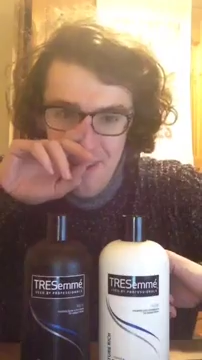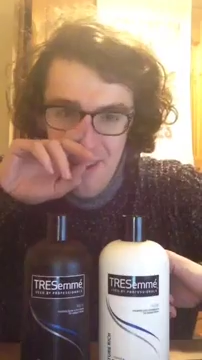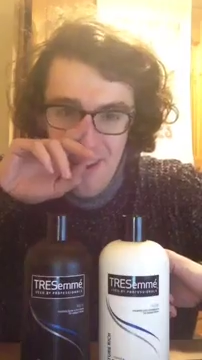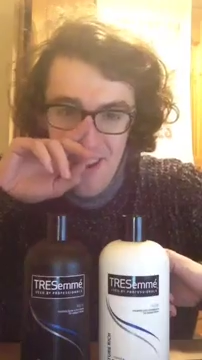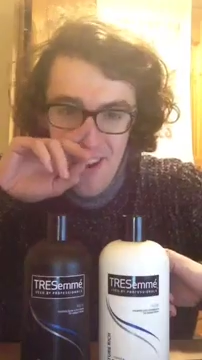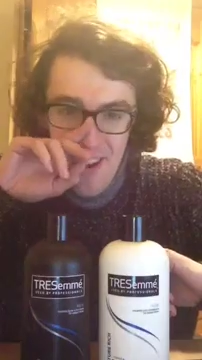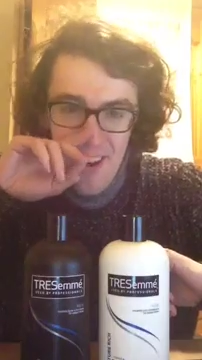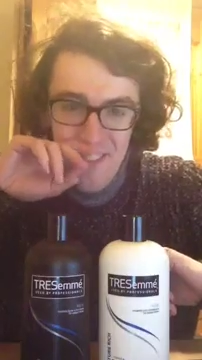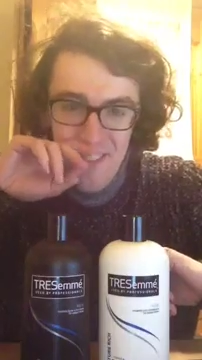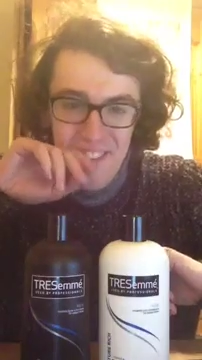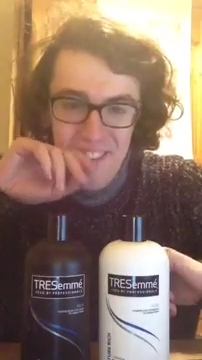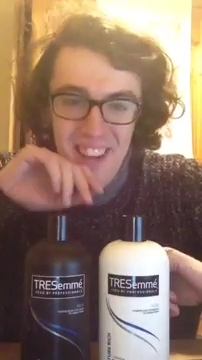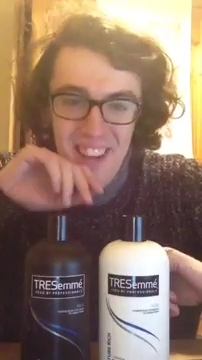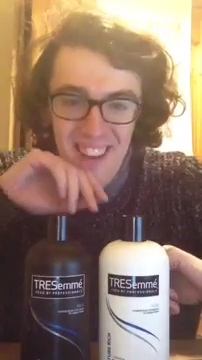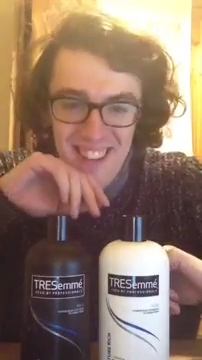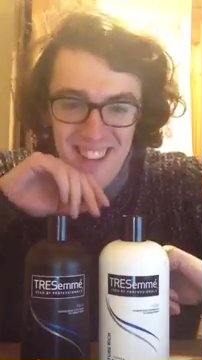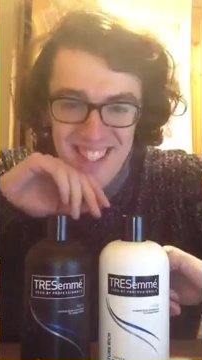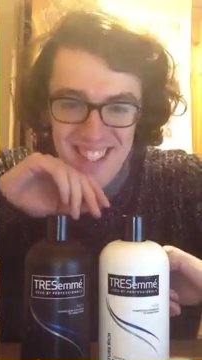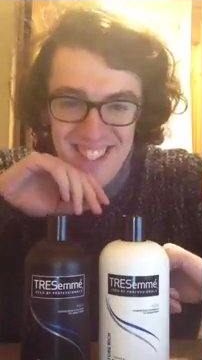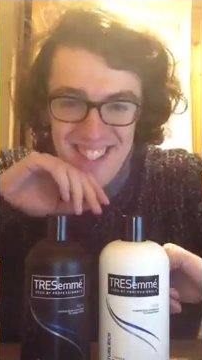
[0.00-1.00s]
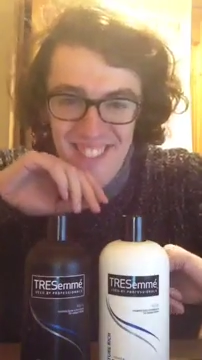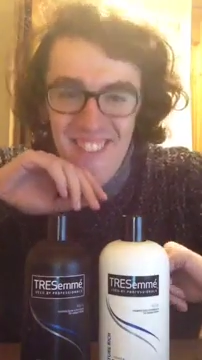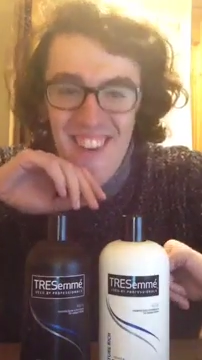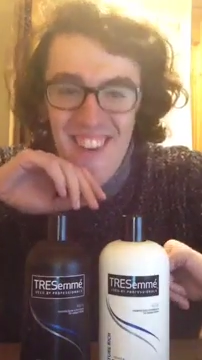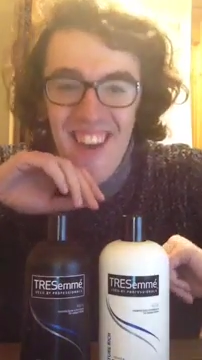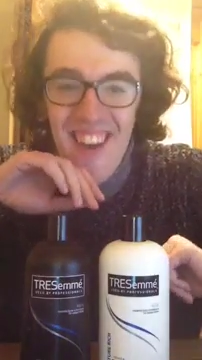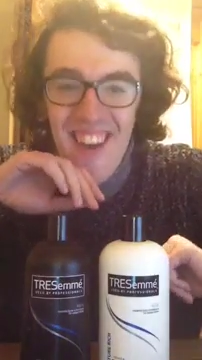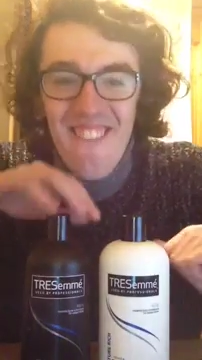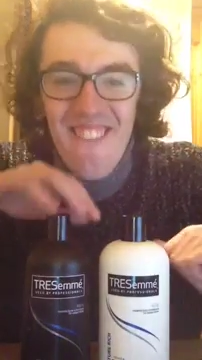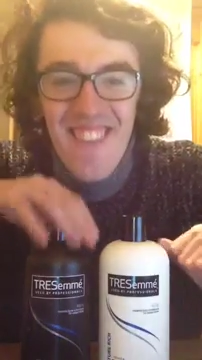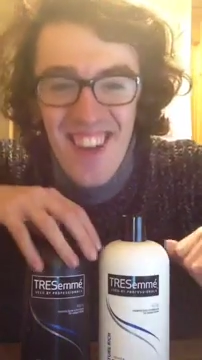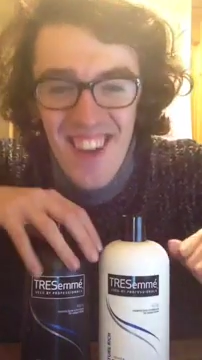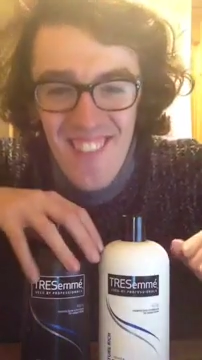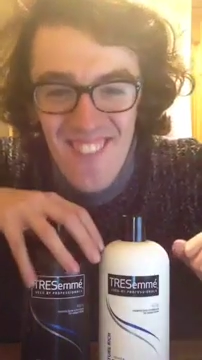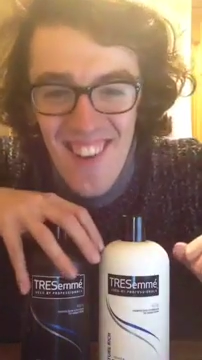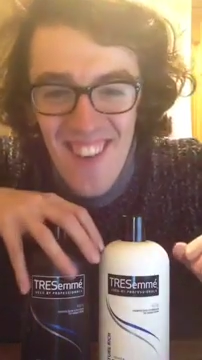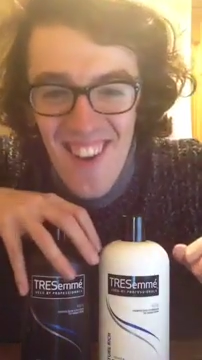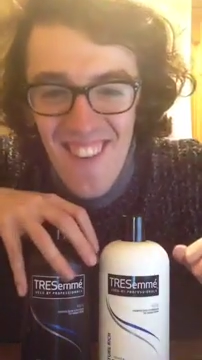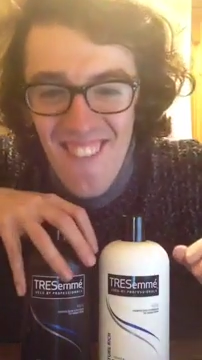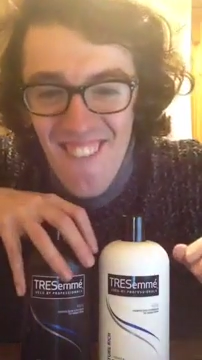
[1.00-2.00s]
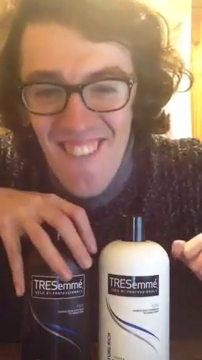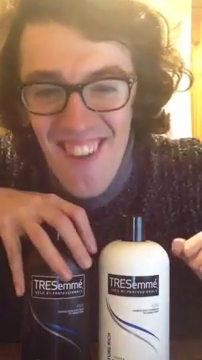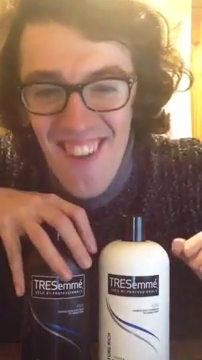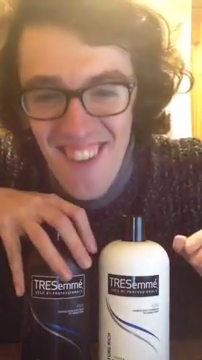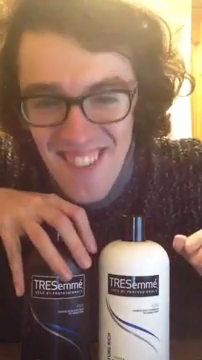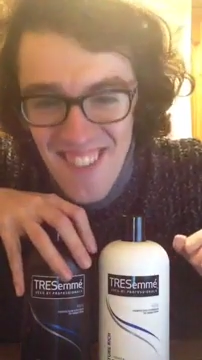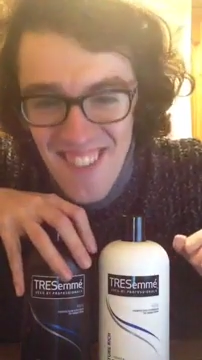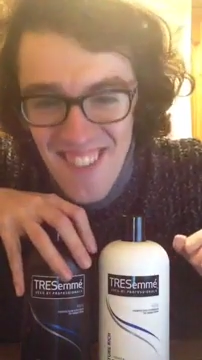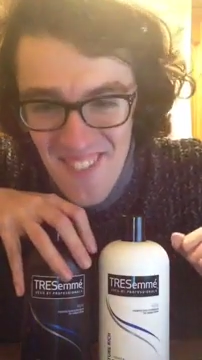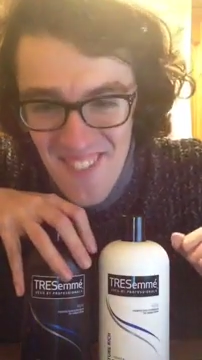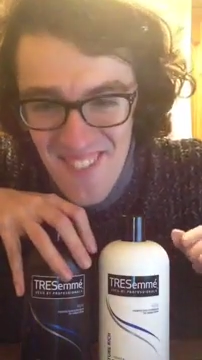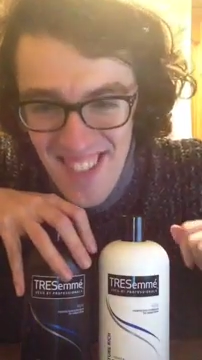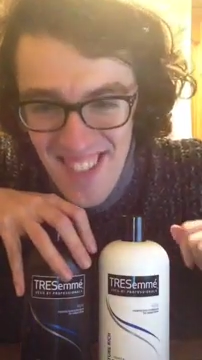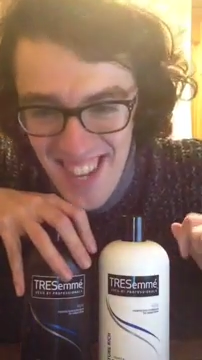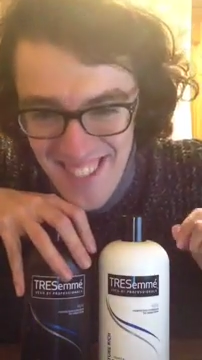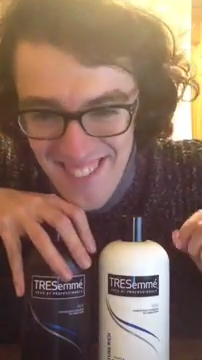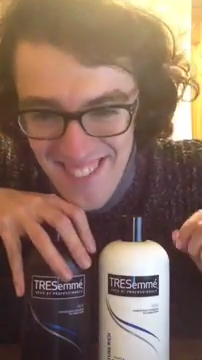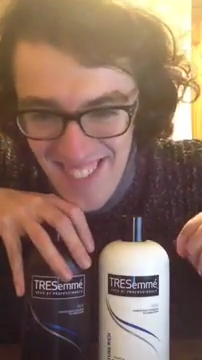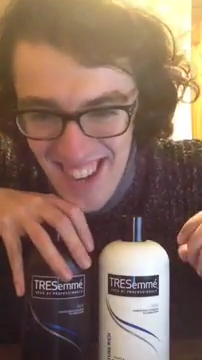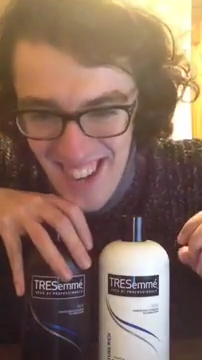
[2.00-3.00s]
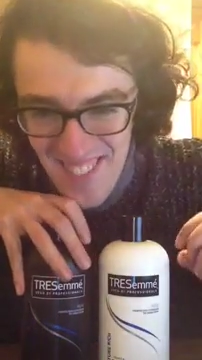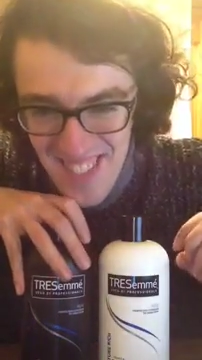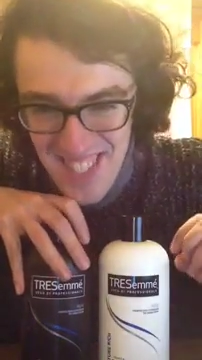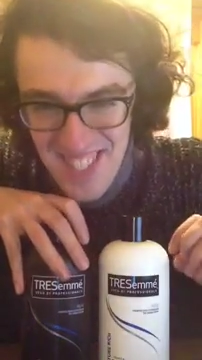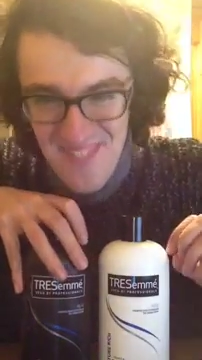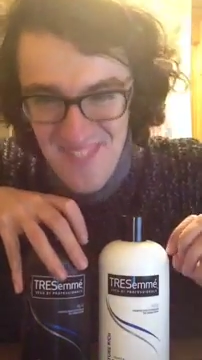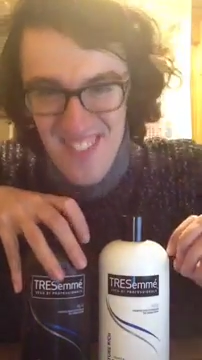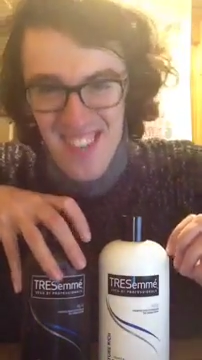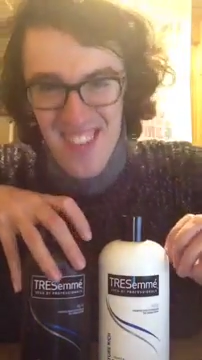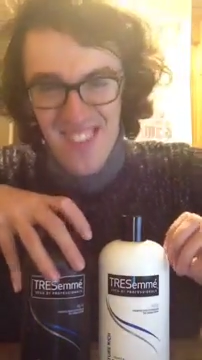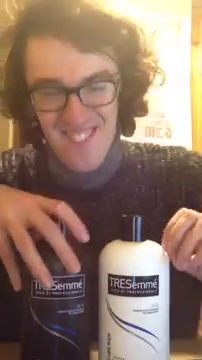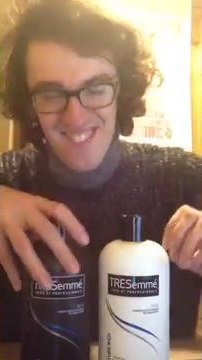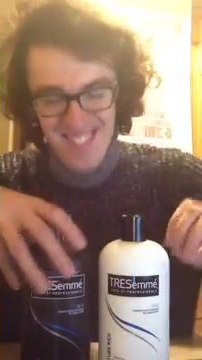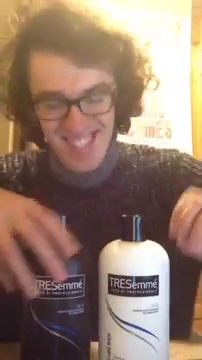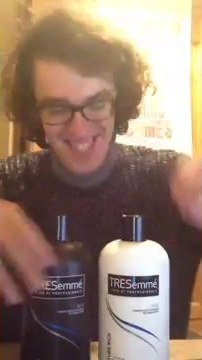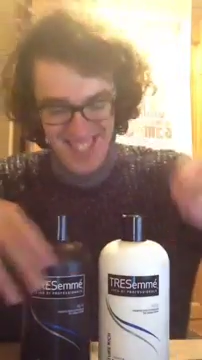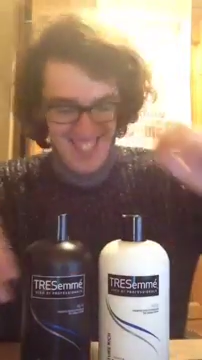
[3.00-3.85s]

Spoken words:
right. I've got to welcome Black Rabbit's mum.